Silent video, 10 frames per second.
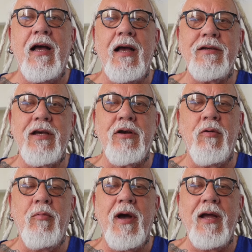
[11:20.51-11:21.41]
As I
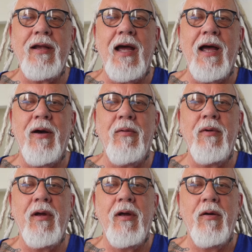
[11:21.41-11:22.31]
come back
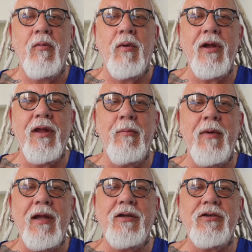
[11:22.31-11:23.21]
down, one of the
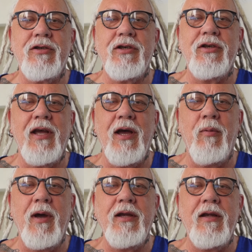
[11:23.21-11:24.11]
managers is there
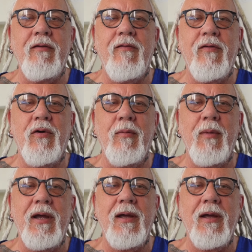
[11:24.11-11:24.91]
waiting for me.